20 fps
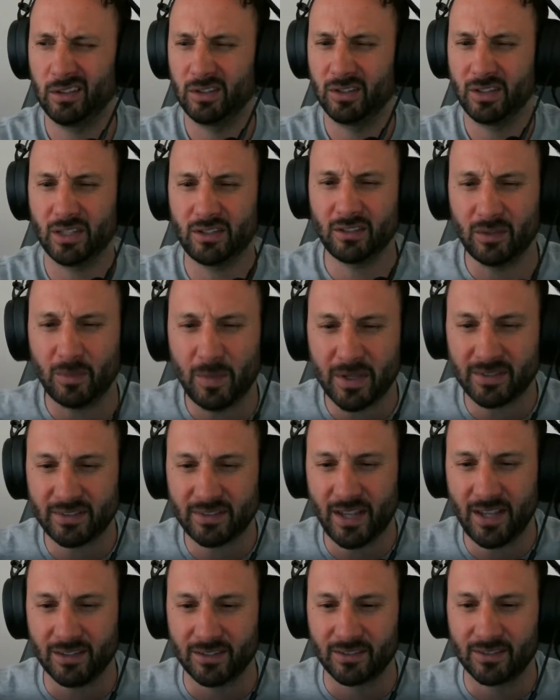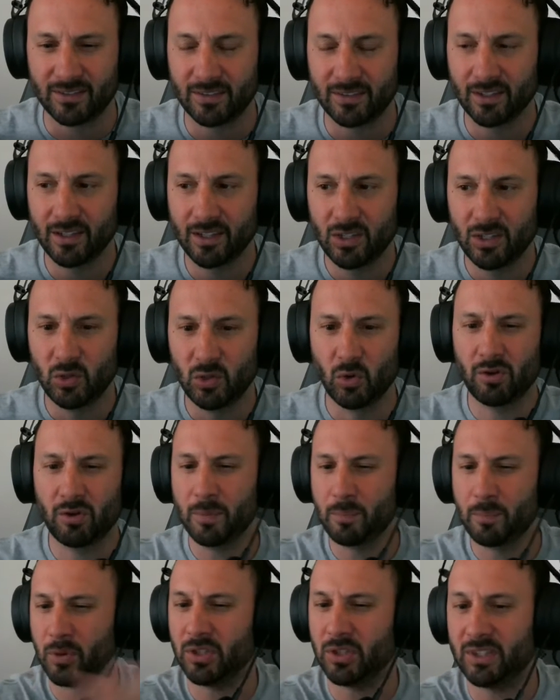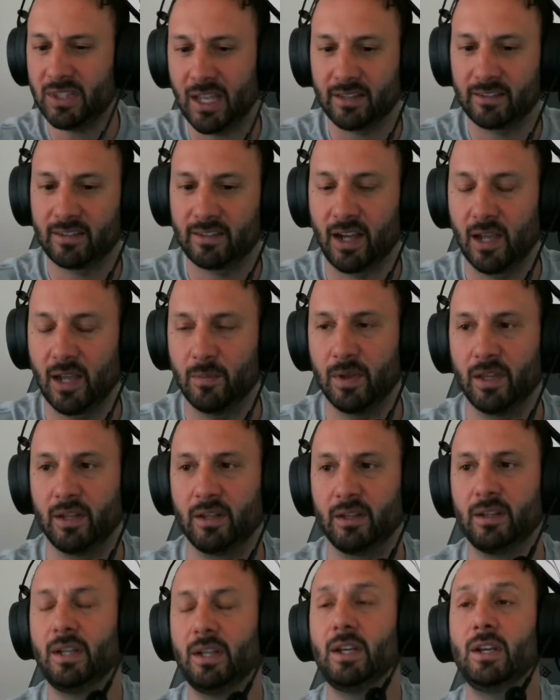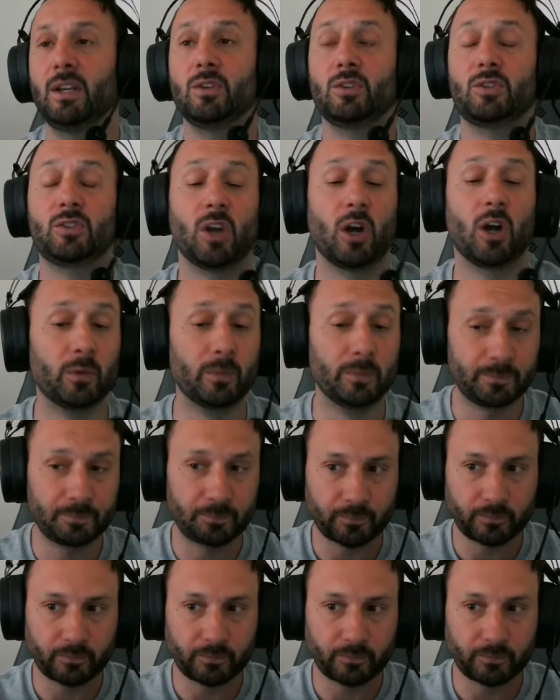That doesn't make sense. You already put that time in. So